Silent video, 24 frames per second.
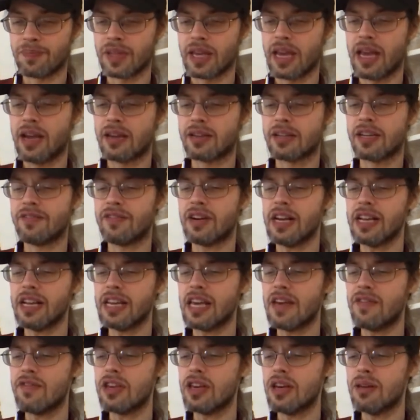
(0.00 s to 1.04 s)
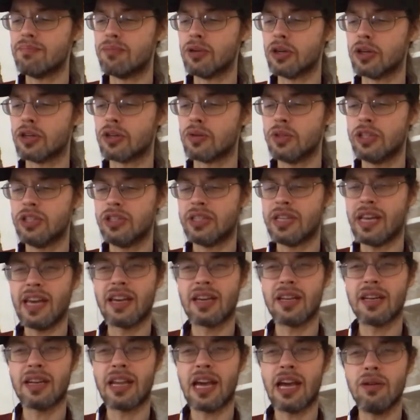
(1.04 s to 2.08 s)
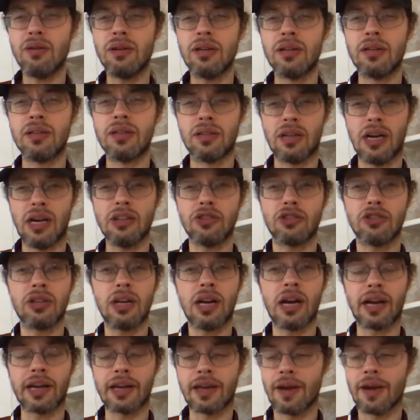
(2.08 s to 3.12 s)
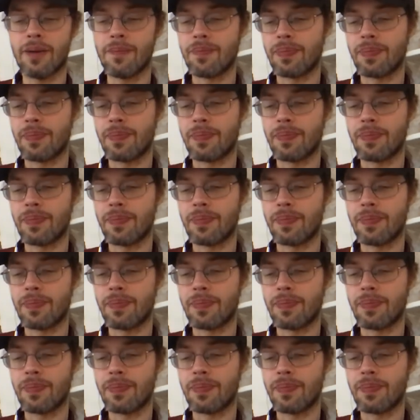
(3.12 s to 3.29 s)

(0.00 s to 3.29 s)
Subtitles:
Hareton, if I gave you a book, would you take it now? I'll try."